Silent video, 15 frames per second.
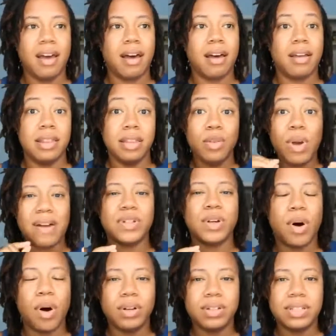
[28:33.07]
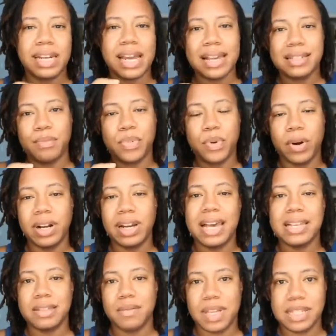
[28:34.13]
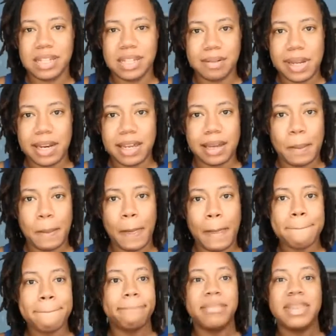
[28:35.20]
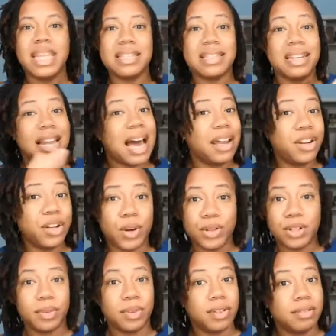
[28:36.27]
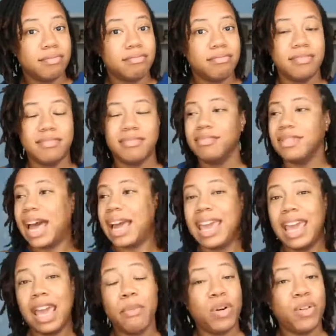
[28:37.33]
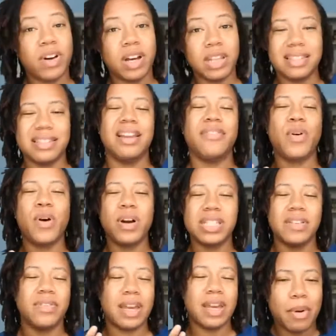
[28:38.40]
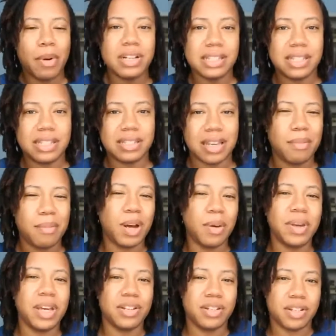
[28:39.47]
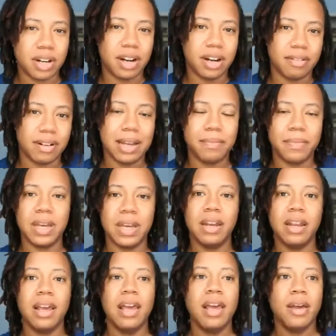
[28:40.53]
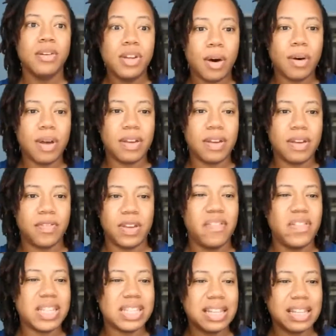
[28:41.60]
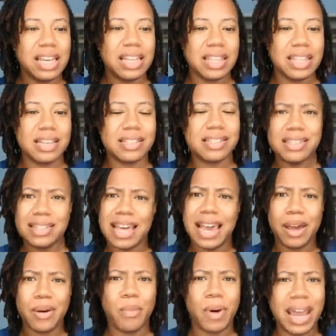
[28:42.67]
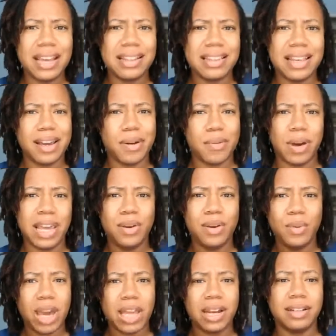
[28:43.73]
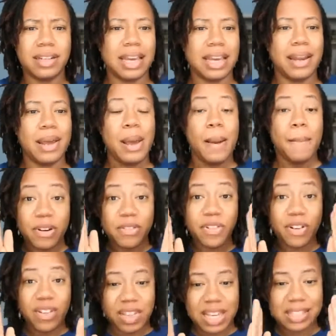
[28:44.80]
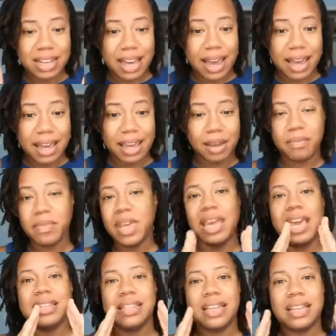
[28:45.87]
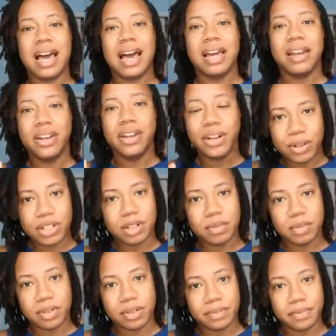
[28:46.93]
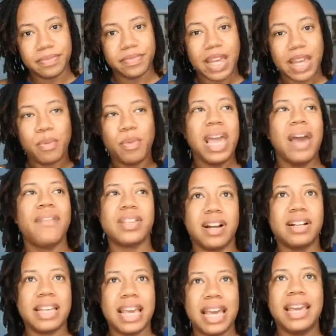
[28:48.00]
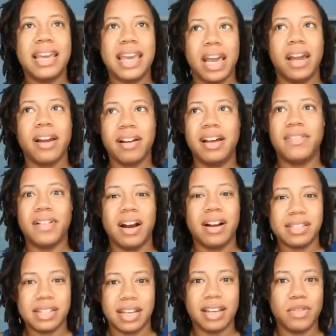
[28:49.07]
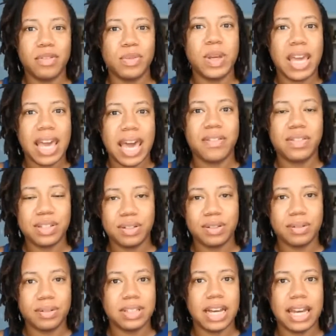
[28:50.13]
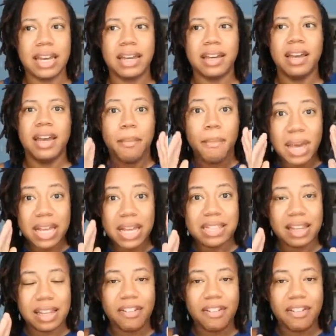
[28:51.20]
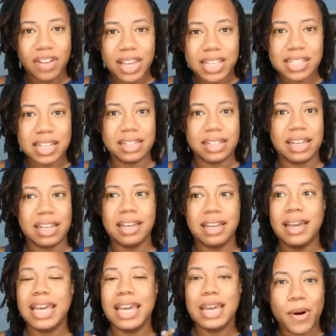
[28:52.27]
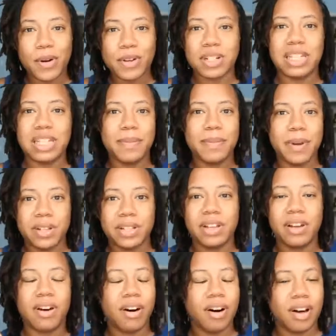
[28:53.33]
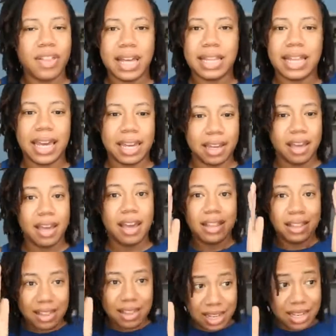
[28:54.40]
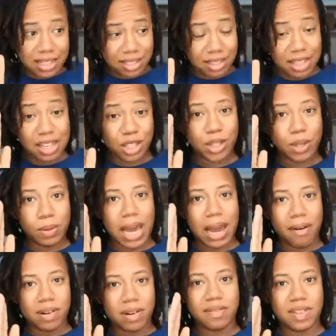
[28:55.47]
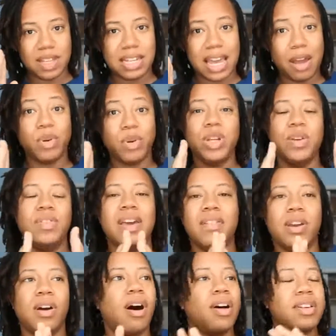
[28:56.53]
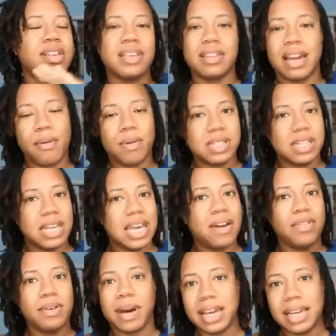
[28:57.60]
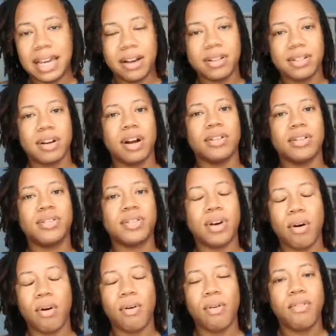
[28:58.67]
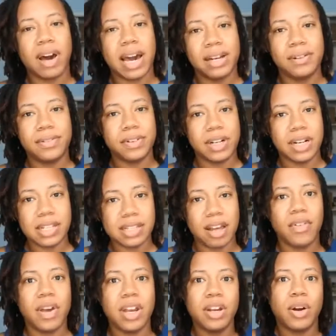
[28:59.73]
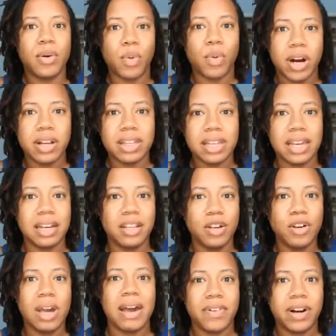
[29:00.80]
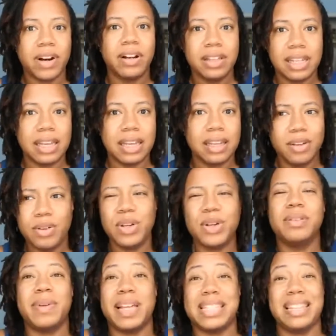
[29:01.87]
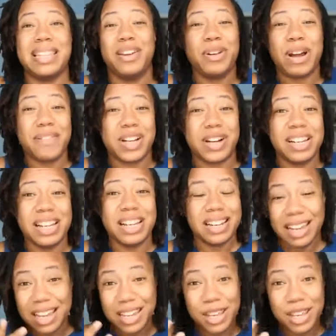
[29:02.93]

you have to hold it as important as a business meeting. This is a non-negotiable. I can move on this. And of course, if emergencies come, don't be a jerk, right? But no, if it's silly things, that can wait. You can wait on that. But for this time, it's a non-negotiable. Like, we have to start taking care of ourselves. We have to, like, mentally, physically, emotionally, spiritually, all that. Like, these 2 hours of the day, when you've given all these other hours to everybody else, are so vital for yourself. And you're worth it. You have earned it. Best thing, you don't have to earn it. You